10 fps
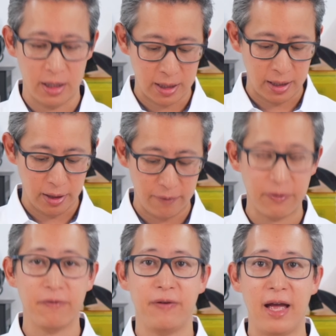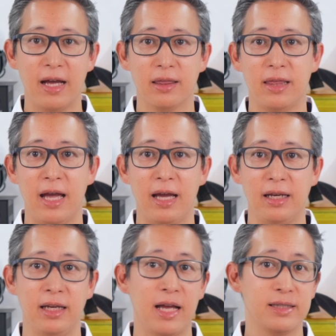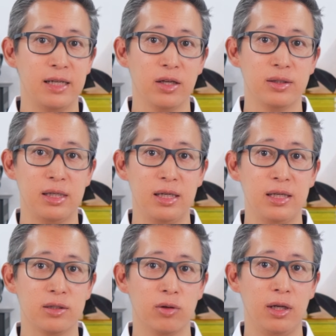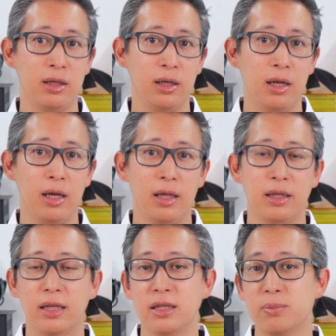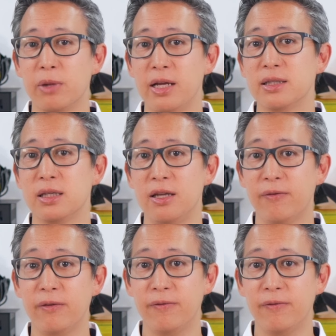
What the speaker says: and I love the fact that it has an LCD screen that displays the different